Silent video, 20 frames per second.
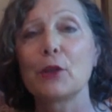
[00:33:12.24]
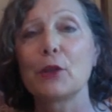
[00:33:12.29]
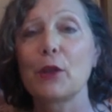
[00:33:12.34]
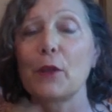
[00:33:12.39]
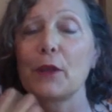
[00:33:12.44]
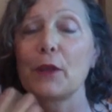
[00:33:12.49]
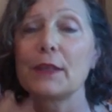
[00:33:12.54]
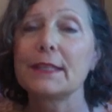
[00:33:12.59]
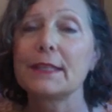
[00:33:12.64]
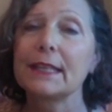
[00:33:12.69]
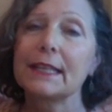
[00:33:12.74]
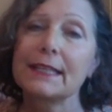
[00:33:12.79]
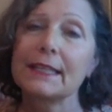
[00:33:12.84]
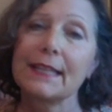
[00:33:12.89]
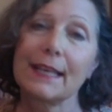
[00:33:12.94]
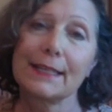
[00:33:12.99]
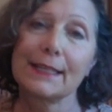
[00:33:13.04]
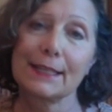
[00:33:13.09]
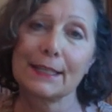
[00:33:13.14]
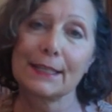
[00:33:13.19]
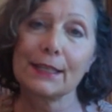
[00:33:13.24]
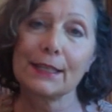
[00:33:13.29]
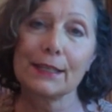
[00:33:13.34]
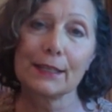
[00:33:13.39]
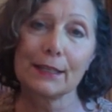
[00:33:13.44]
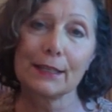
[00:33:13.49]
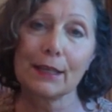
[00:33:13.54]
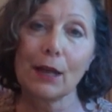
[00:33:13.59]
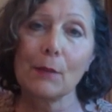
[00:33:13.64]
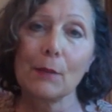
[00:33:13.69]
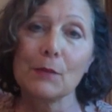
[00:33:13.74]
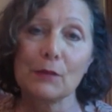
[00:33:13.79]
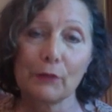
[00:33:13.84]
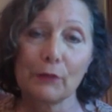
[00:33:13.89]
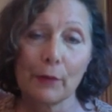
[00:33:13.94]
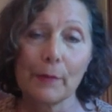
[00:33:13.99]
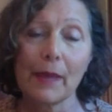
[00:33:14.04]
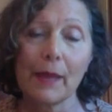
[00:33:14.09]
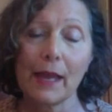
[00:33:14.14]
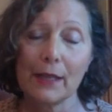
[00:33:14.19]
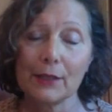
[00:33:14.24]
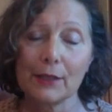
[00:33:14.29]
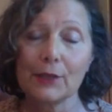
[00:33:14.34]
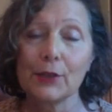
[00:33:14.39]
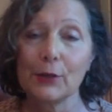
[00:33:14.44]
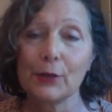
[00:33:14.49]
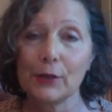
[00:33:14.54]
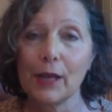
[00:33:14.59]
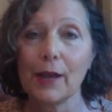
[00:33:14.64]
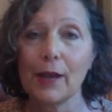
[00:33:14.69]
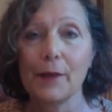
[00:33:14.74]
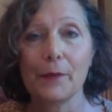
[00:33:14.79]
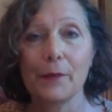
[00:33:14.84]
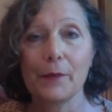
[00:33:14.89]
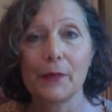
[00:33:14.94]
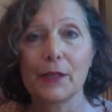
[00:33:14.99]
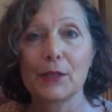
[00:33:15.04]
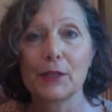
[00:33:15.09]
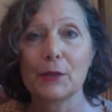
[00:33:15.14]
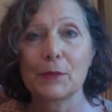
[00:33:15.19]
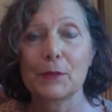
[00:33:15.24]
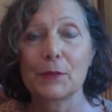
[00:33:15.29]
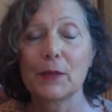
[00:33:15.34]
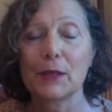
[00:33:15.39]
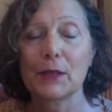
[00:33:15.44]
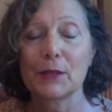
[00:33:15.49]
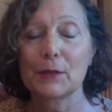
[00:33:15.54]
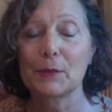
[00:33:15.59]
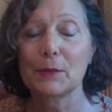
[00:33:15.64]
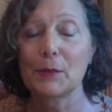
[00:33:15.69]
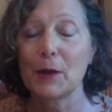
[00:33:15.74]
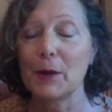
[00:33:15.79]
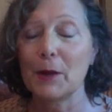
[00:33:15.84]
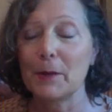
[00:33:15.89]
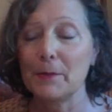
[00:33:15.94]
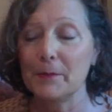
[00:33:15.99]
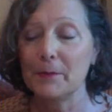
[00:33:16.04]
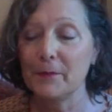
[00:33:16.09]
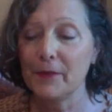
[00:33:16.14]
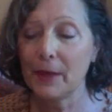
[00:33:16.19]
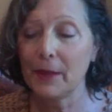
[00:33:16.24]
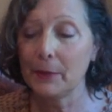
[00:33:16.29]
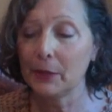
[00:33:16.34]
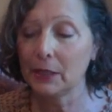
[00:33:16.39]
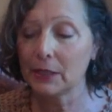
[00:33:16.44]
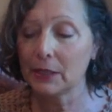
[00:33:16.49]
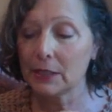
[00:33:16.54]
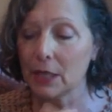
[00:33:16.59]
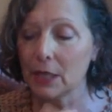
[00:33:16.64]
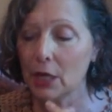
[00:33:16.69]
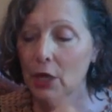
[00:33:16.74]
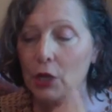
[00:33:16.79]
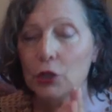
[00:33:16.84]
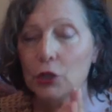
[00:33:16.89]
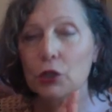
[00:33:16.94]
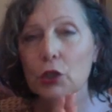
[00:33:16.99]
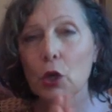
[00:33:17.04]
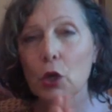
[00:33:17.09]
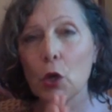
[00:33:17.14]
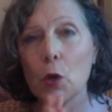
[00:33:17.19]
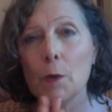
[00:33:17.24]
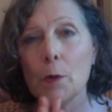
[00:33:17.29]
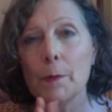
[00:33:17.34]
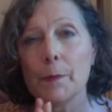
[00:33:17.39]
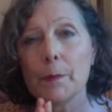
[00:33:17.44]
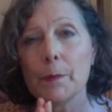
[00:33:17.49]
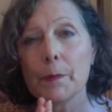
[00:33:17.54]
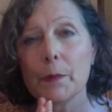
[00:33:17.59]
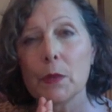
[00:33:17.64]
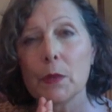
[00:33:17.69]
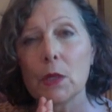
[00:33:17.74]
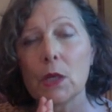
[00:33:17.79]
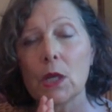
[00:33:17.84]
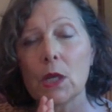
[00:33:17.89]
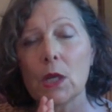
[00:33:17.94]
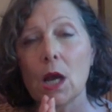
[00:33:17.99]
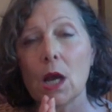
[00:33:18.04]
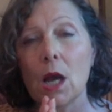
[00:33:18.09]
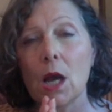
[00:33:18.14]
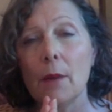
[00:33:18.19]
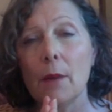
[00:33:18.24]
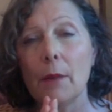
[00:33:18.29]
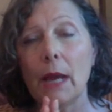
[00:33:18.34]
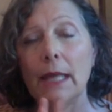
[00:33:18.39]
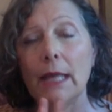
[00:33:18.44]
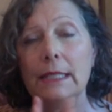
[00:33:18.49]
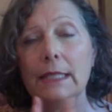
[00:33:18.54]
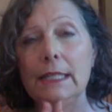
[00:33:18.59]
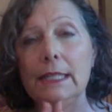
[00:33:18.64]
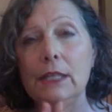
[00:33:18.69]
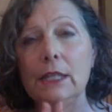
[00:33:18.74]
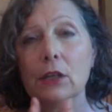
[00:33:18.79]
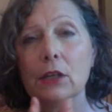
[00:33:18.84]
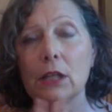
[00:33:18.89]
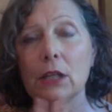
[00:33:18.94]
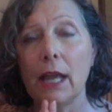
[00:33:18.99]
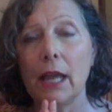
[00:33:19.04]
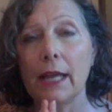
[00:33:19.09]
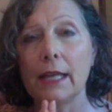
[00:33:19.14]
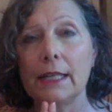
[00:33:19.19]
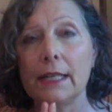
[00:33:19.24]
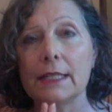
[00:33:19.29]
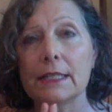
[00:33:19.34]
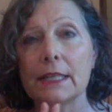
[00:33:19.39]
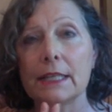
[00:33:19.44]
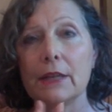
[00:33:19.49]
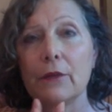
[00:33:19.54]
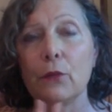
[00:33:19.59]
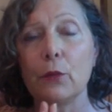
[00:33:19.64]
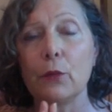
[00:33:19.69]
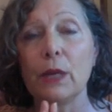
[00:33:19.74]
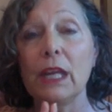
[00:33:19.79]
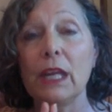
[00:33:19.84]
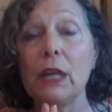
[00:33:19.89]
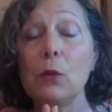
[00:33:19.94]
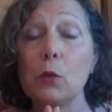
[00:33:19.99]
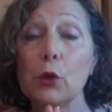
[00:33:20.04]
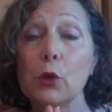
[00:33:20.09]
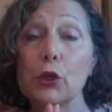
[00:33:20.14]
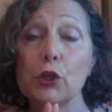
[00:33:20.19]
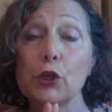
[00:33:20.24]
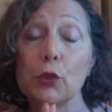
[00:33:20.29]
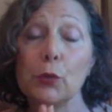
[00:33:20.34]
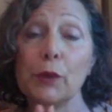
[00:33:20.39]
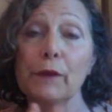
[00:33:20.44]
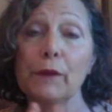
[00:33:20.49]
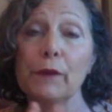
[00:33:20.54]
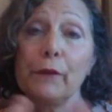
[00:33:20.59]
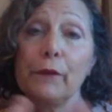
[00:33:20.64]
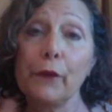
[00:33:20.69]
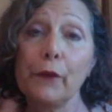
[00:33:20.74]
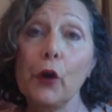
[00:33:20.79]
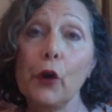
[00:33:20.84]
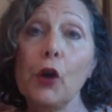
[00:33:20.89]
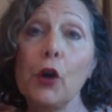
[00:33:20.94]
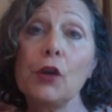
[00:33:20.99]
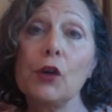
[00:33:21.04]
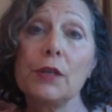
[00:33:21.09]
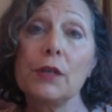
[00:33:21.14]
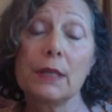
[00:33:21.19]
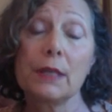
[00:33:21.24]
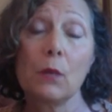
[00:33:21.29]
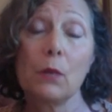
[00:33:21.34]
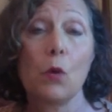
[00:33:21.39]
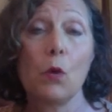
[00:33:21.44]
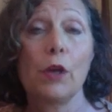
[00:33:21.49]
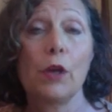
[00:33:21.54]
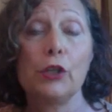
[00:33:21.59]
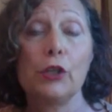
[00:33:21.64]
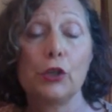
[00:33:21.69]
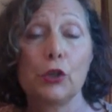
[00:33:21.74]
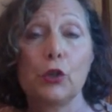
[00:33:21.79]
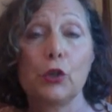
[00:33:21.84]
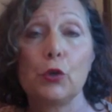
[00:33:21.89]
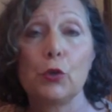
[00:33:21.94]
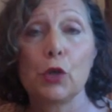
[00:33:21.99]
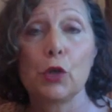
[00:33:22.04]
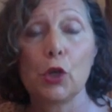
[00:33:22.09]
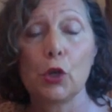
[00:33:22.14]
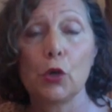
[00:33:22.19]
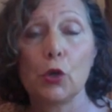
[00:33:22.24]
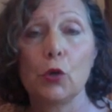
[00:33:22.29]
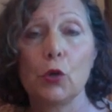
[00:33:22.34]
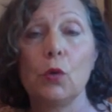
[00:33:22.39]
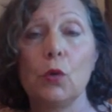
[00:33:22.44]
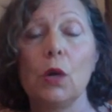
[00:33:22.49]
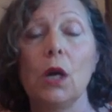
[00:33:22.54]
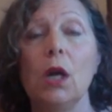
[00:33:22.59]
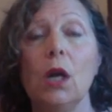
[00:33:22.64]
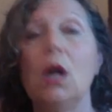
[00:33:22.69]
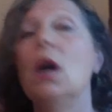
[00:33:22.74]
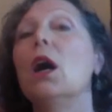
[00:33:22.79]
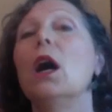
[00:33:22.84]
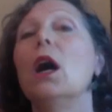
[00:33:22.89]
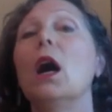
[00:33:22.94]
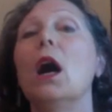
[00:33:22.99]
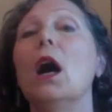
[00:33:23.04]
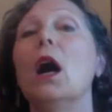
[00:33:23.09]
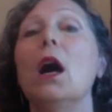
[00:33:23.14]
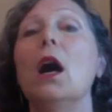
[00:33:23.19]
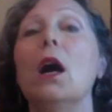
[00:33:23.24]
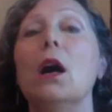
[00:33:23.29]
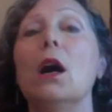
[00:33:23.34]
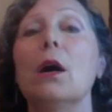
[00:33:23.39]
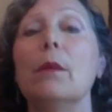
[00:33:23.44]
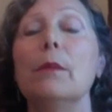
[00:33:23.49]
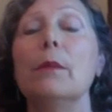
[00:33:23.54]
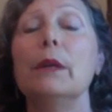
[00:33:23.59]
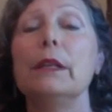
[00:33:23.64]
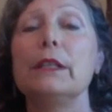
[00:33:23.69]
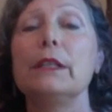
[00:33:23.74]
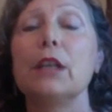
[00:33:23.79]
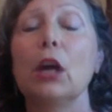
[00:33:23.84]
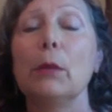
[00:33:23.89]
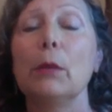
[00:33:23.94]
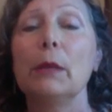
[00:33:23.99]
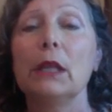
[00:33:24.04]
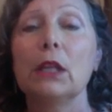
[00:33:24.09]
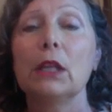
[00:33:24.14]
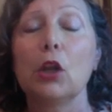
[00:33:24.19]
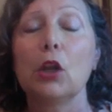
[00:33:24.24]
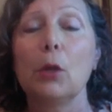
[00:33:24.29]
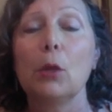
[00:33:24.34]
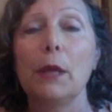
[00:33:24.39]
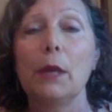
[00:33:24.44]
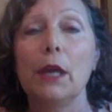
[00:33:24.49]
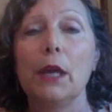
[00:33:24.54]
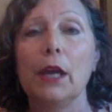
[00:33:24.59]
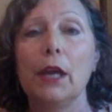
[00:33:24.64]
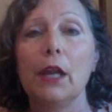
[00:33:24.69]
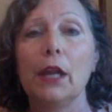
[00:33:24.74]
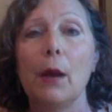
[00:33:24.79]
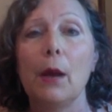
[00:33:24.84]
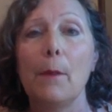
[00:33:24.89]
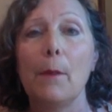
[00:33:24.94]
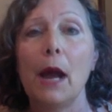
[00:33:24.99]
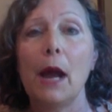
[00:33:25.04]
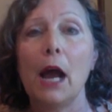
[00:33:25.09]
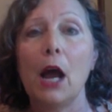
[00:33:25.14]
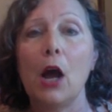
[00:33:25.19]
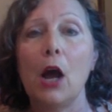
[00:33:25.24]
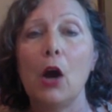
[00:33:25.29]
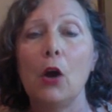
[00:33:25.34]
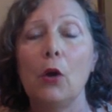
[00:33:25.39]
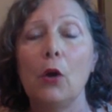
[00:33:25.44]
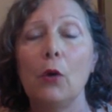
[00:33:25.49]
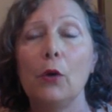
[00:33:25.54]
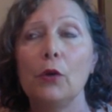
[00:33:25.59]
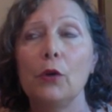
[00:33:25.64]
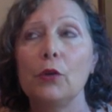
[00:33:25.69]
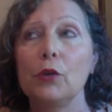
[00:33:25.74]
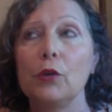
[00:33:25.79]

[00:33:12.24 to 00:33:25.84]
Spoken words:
But the success comes from that. So yeah, that's fabulous. So ideal clients, if we were to refer someone to you, tell me a little bit about,